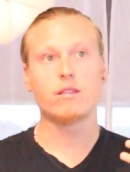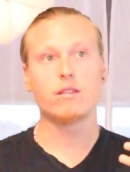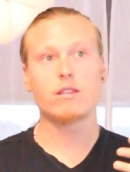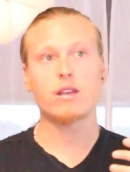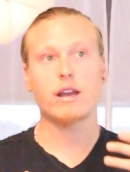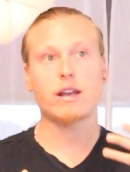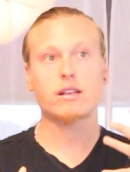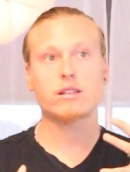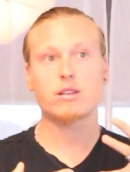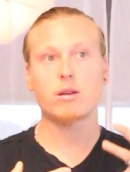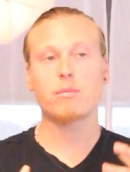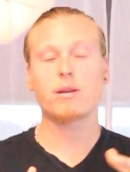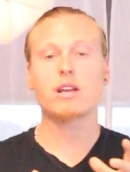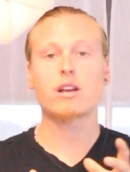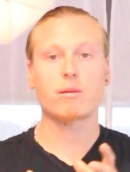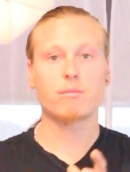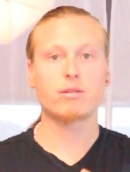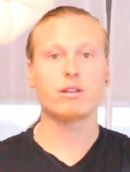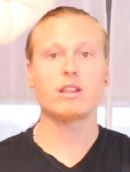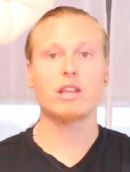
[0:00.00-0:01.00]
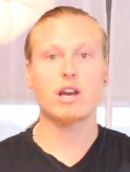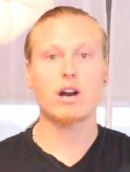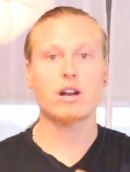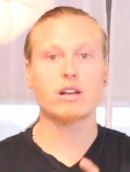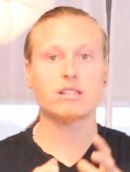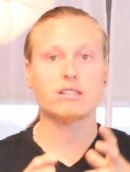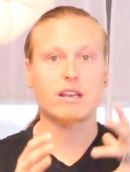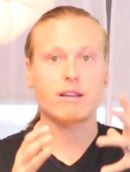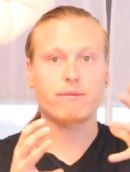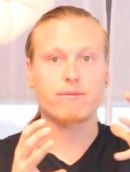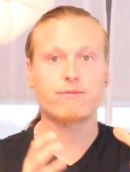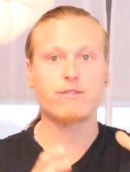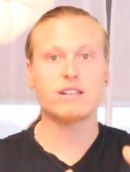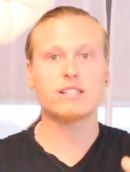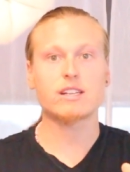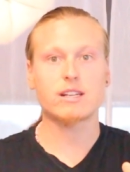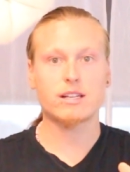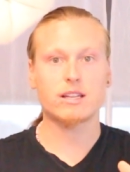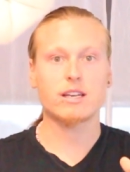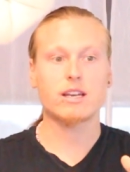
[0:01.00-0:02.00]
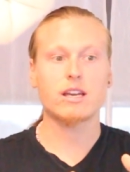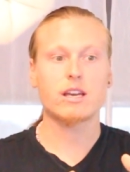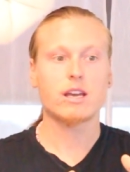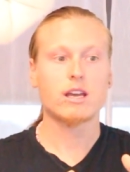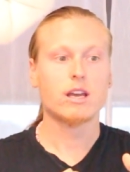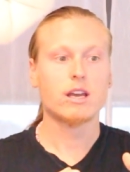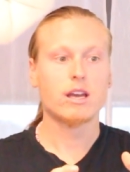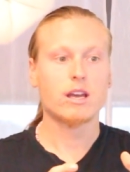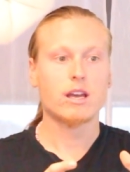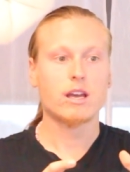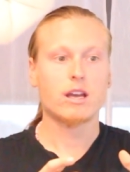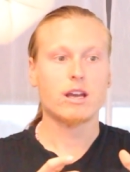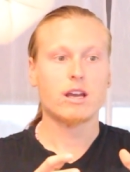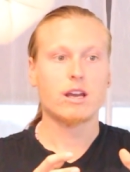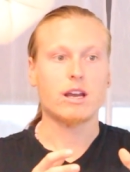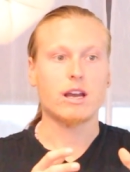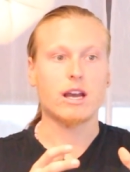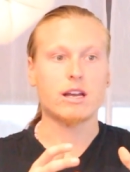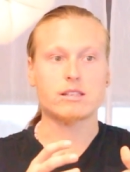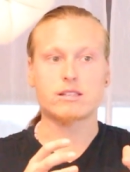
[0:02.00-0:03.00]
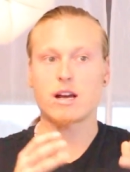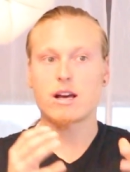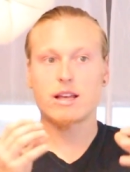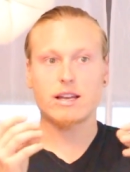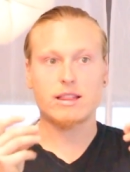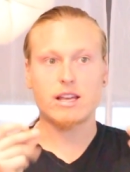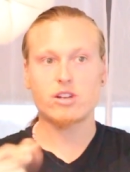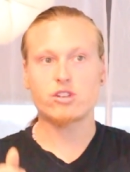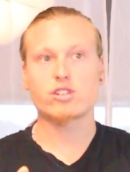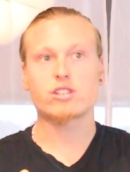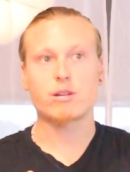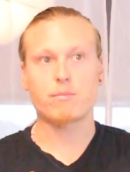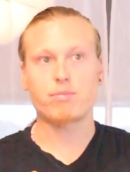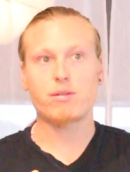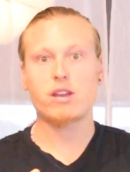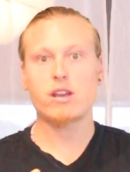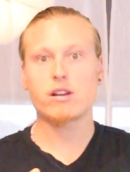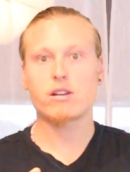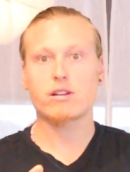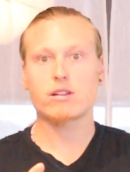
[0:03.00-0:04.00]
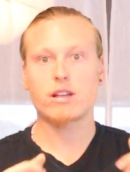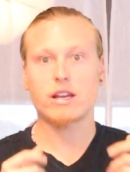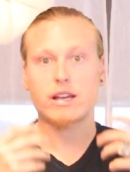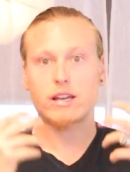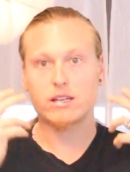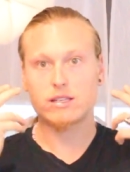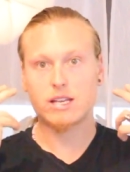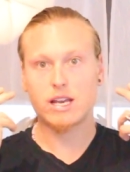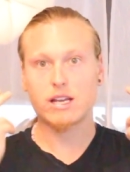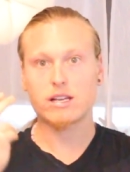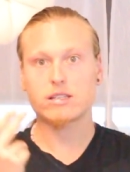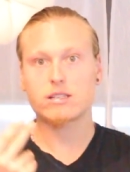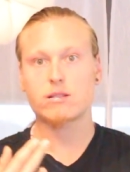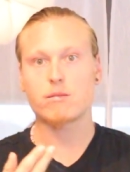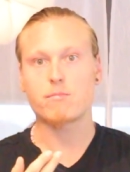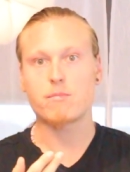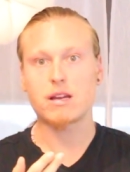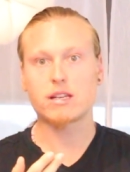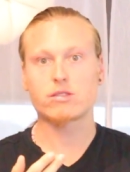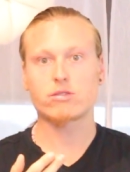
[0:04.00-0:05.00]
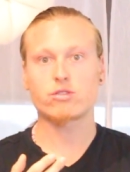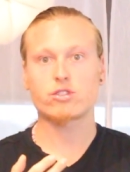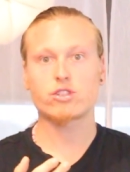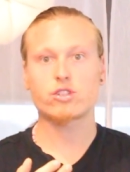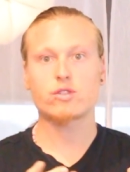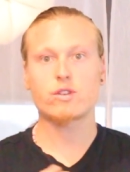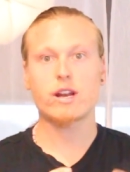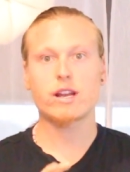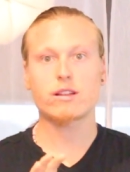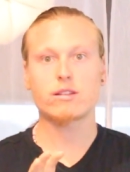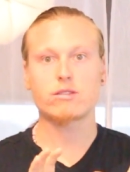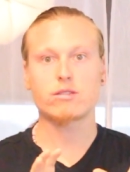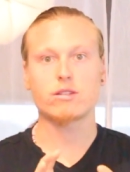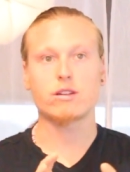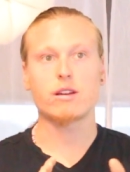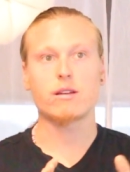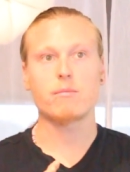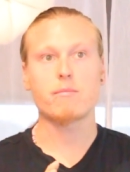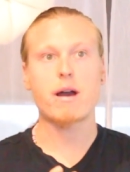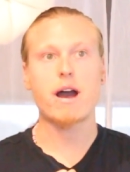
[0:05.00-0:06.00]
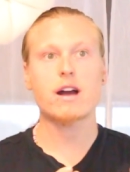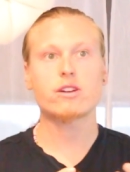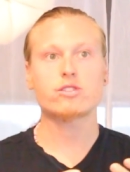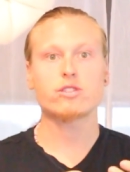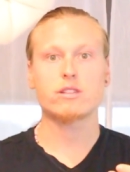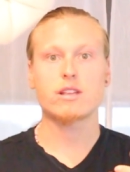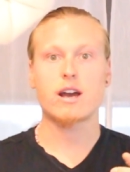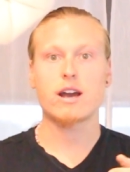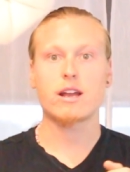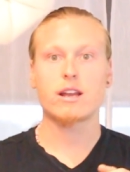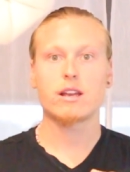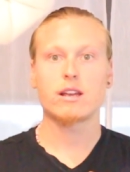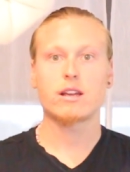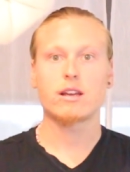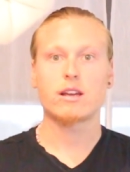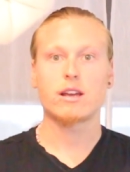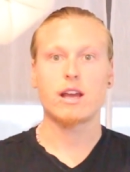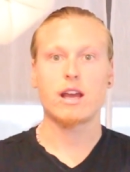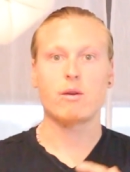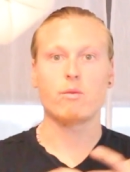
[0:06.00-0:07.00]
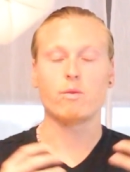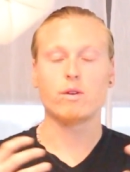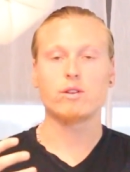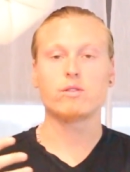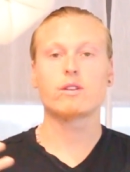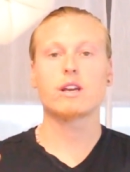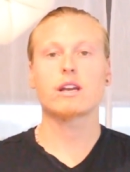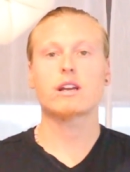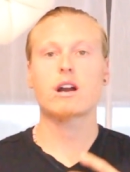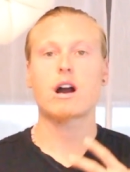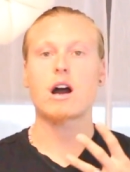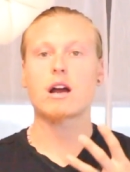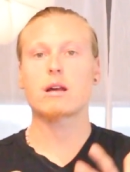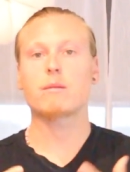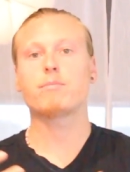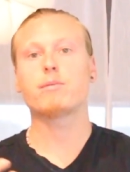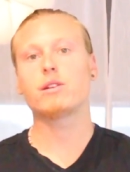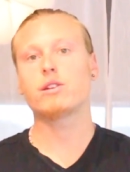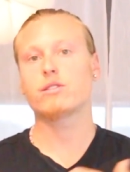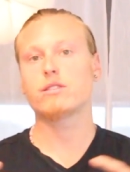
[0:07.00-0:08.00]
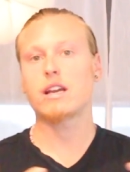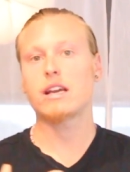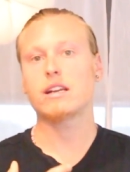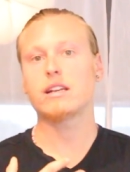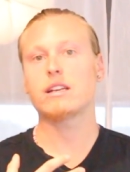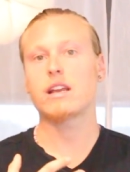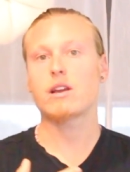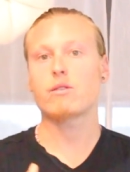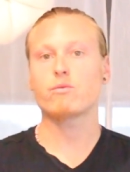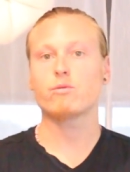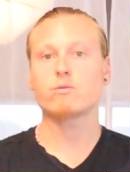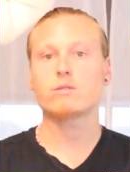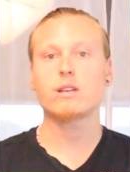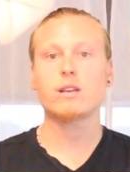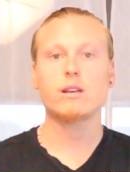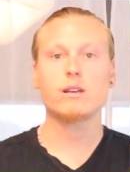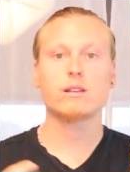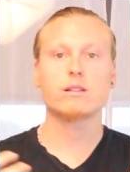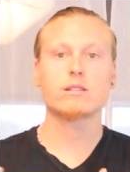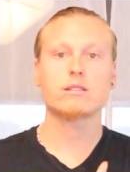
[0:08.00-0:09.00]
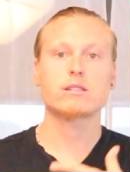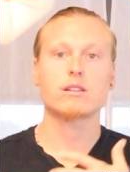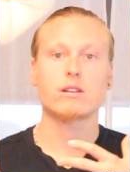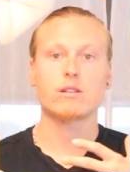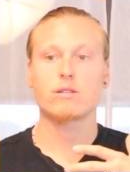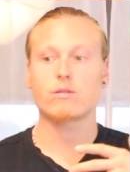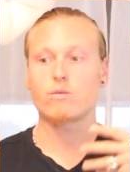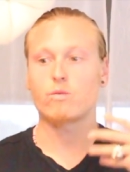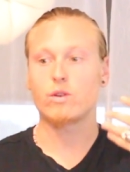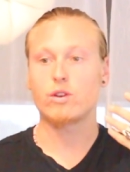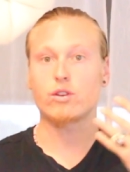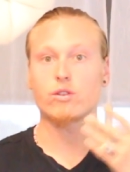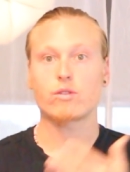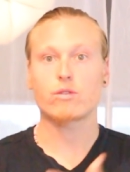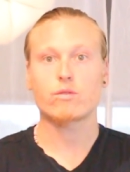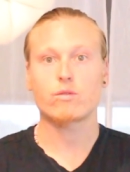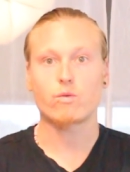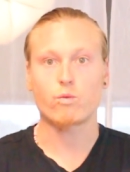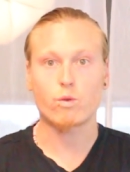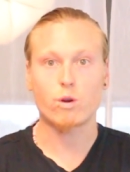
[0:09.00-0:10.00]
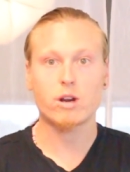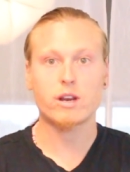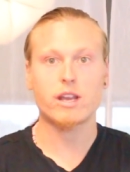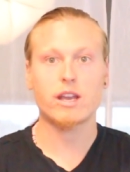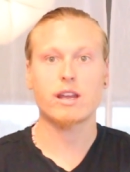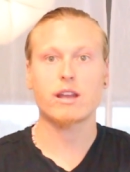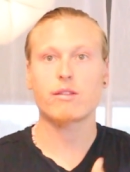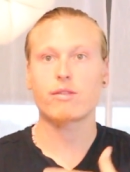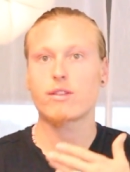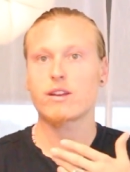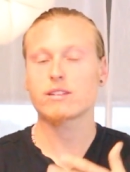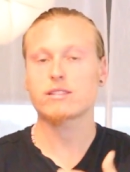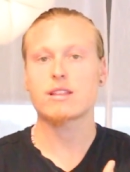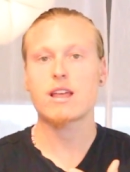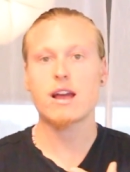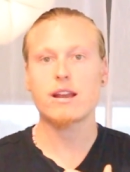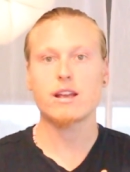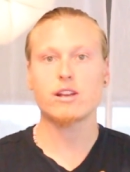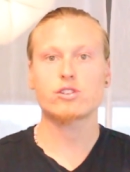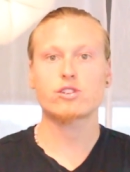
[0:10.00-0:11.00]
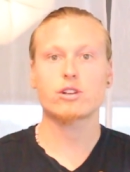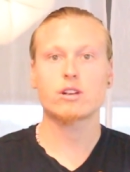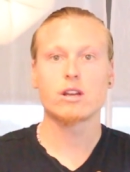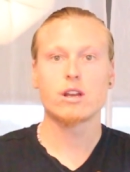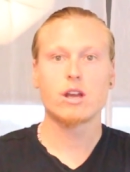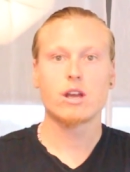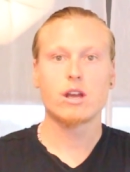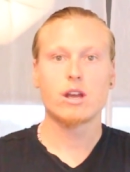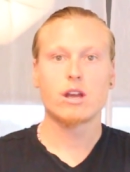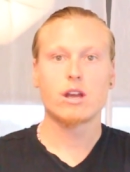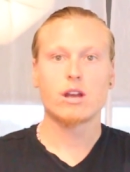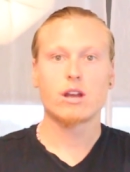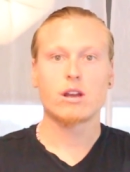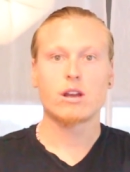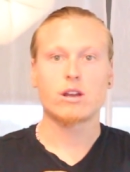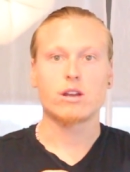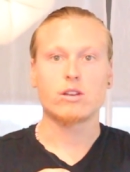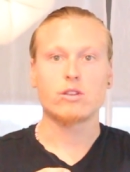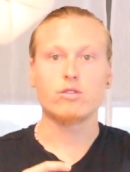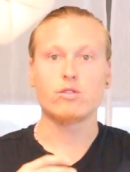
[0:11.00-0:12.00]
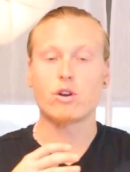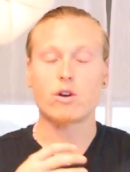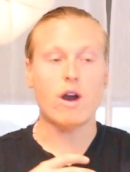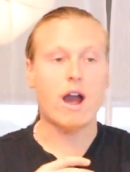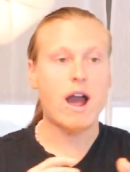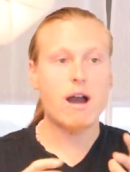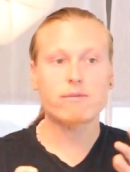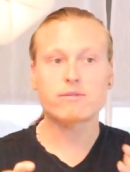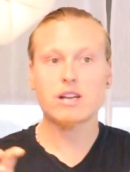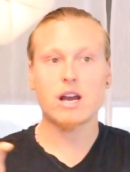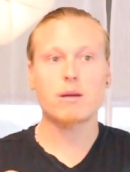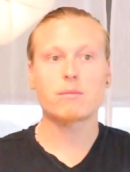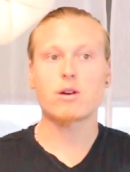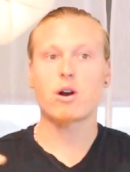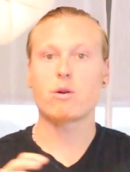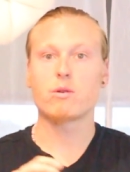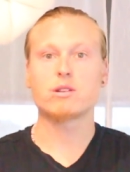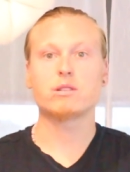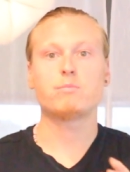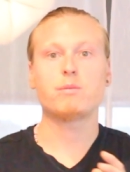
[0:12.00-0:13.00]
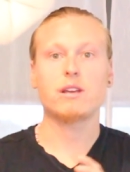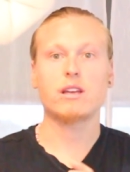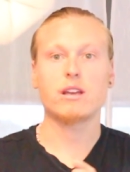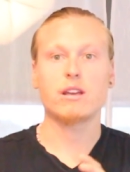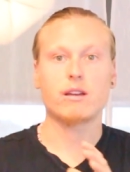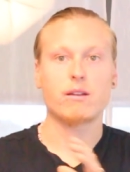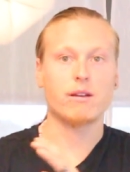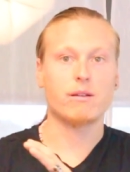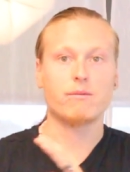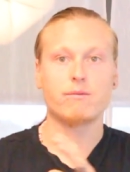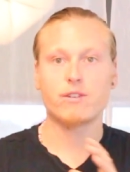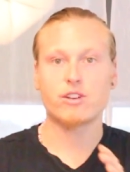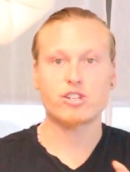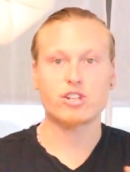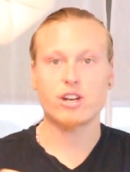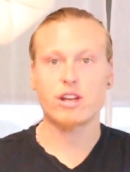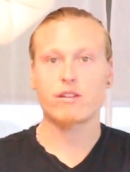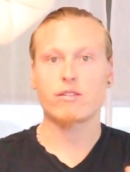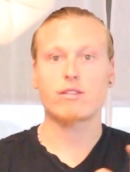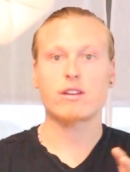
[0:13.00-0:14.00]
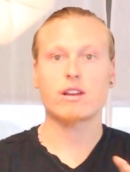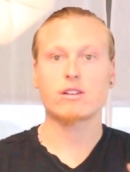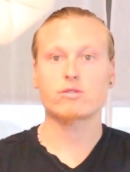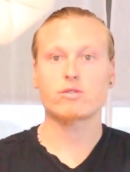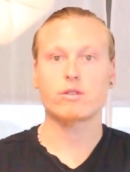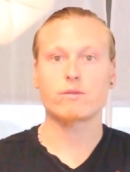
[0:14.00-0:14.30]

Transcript: like to be completely honest, like physically, it's not like they just appear. Like it takes mental strength to imagine that. And when you get caught up in your day-to-day routines and when you're working and things of that nature, you don't have time to always be envisioning things